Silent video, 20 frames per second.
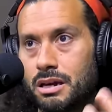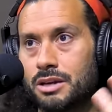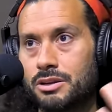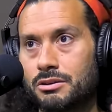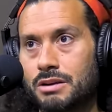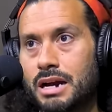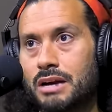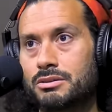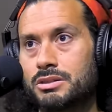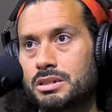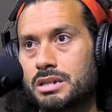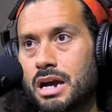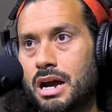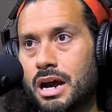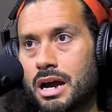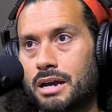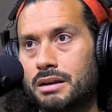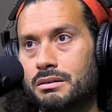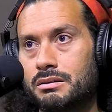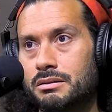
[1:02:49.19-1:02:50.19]
and you're
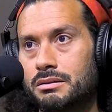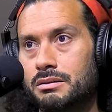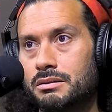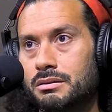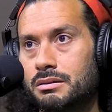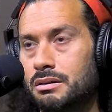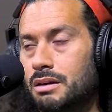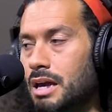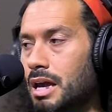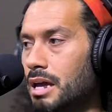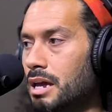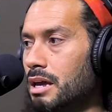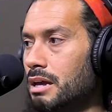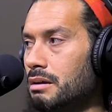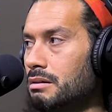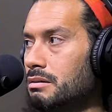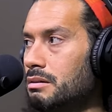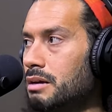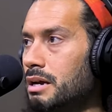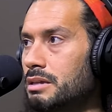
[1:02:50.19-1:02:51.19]
outside
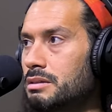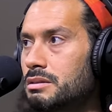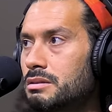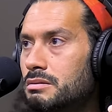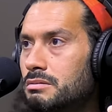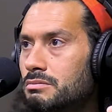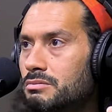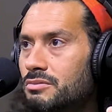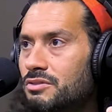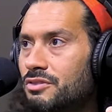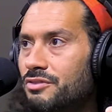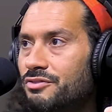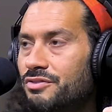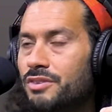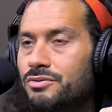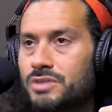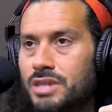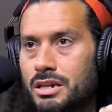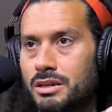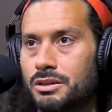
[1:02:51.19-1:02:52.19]
and it's
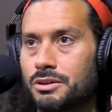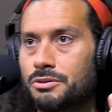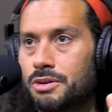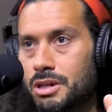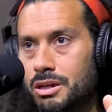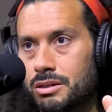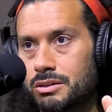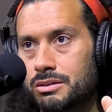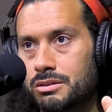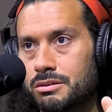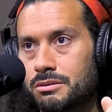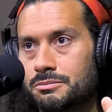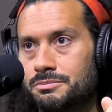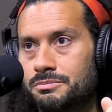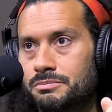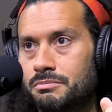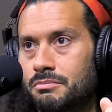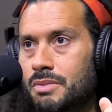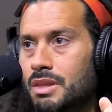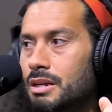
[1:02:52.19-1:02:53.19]
15 degrees
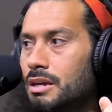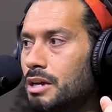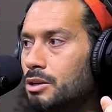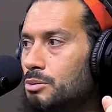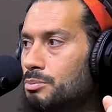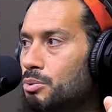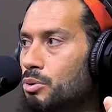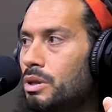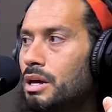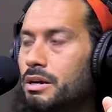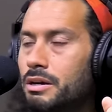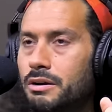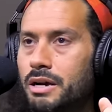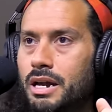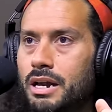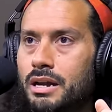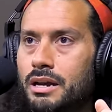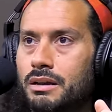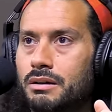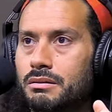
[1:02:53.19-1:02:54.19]
and you pull out your
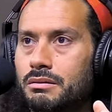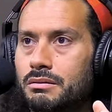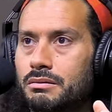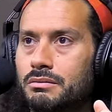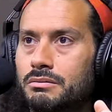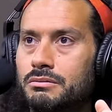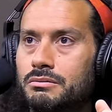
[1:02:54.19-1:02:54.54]
hand